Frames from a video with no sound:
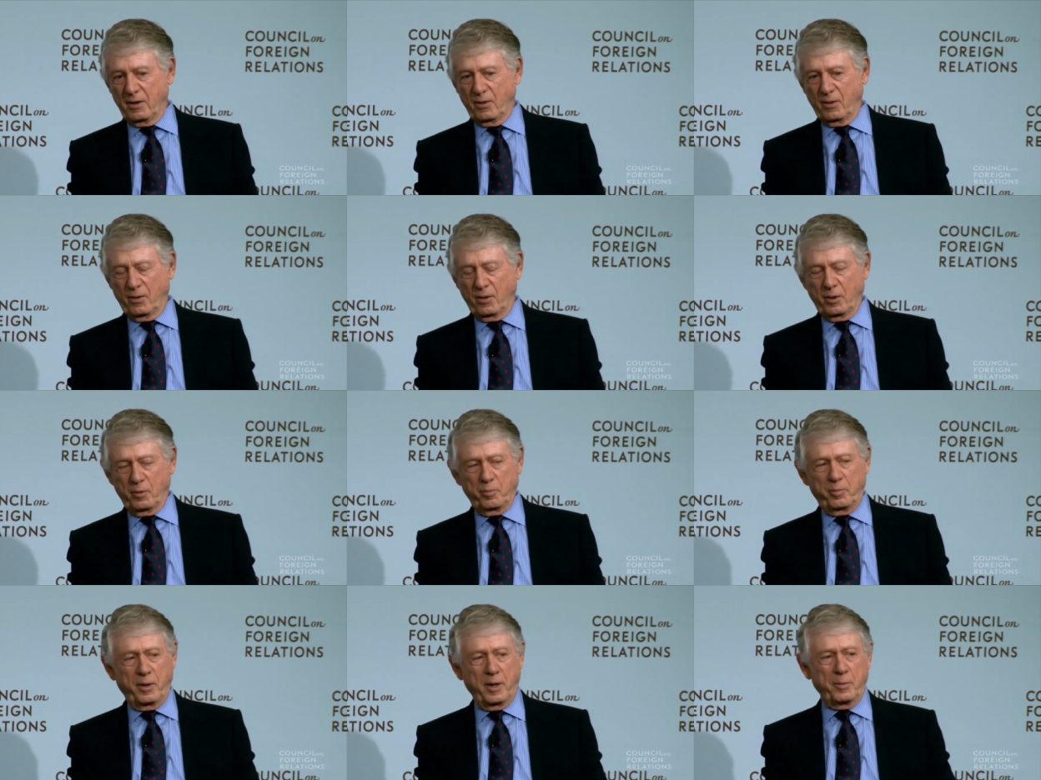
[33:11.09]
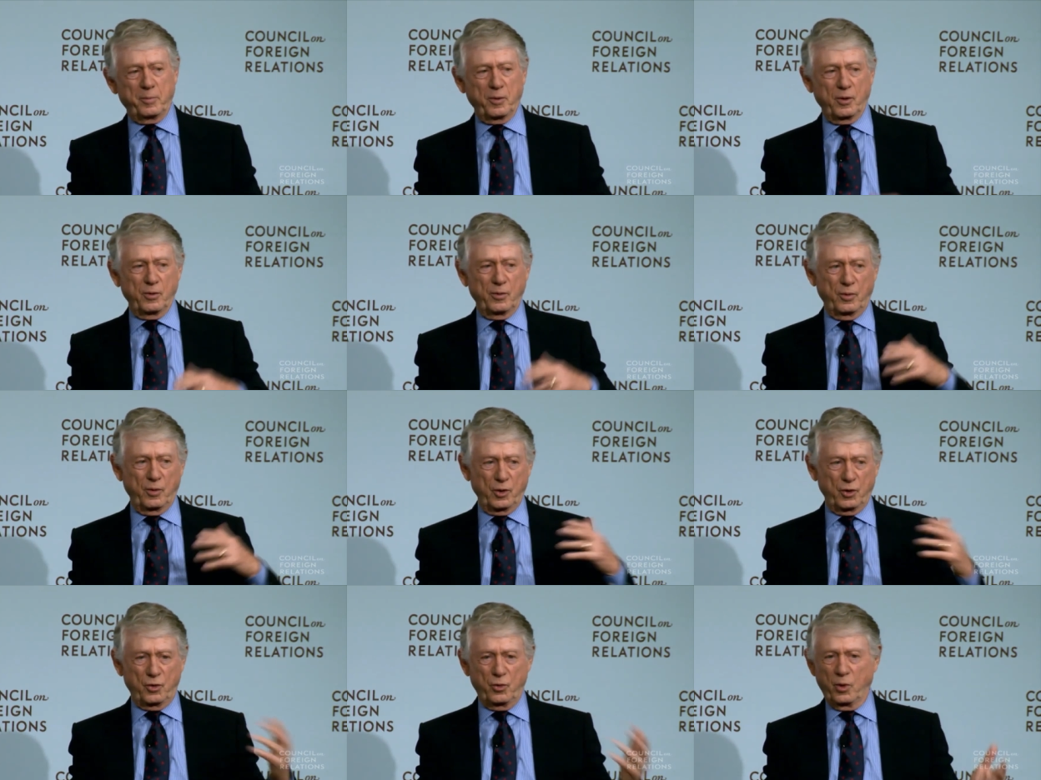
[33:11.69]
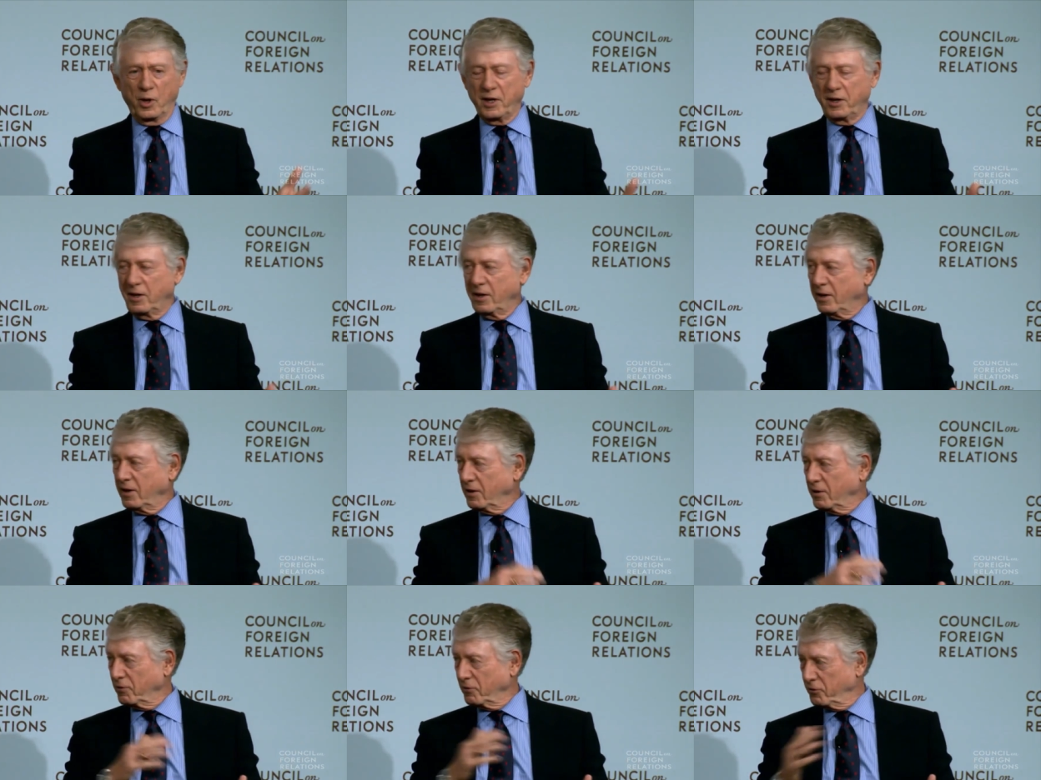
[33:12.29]
when people were
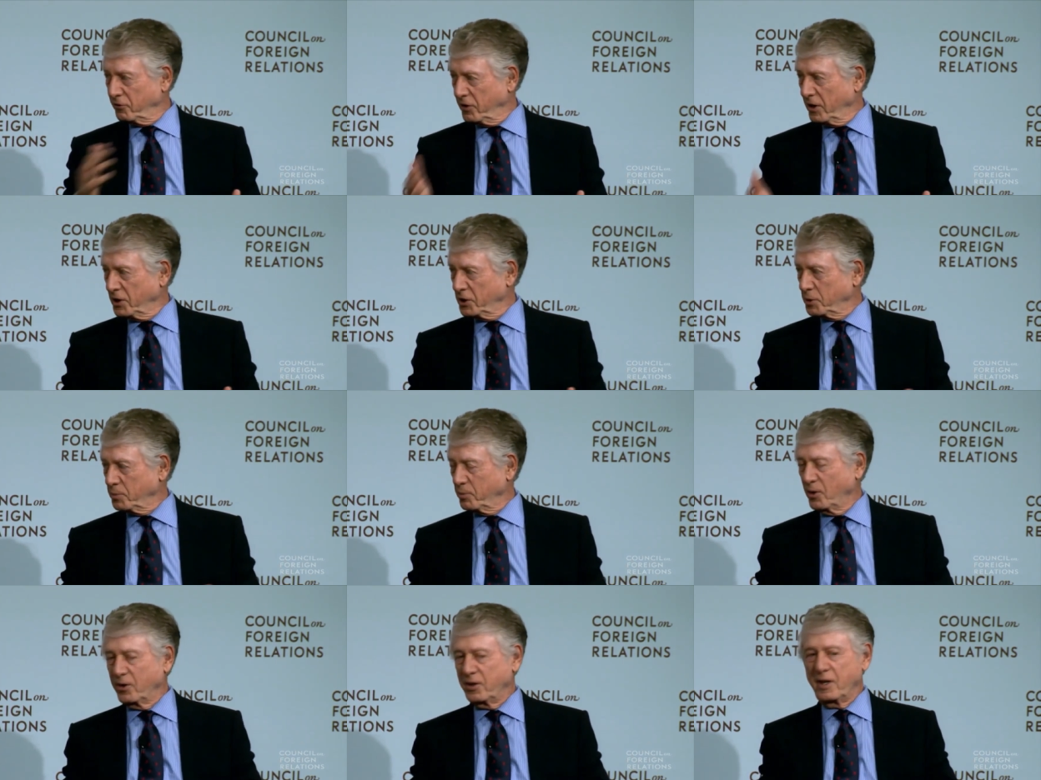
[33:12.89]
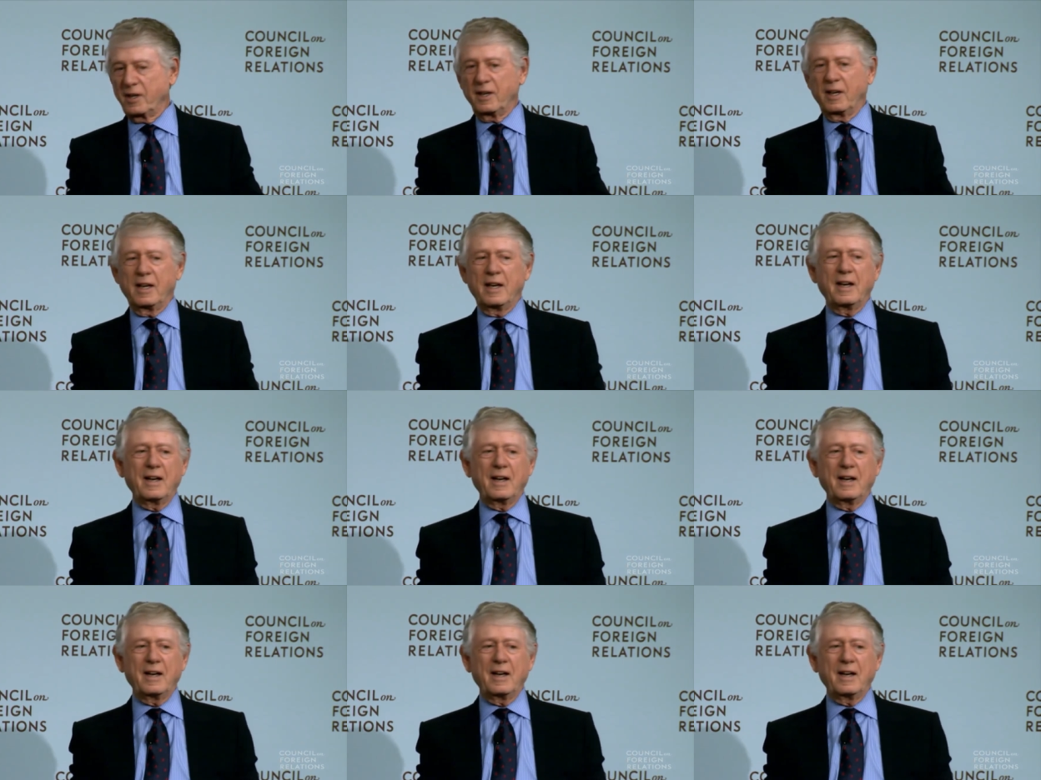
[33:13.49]
tweeting and Facebooking,